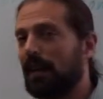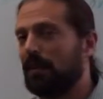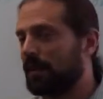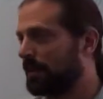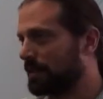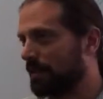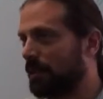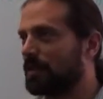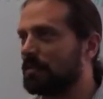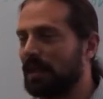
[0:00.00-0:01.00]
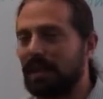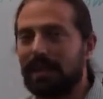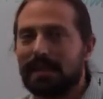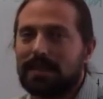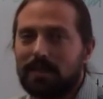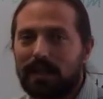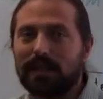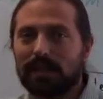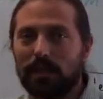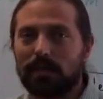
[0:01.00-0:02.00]
and it's easy to make
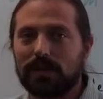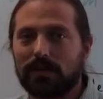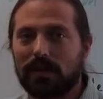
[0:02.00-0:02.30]
examples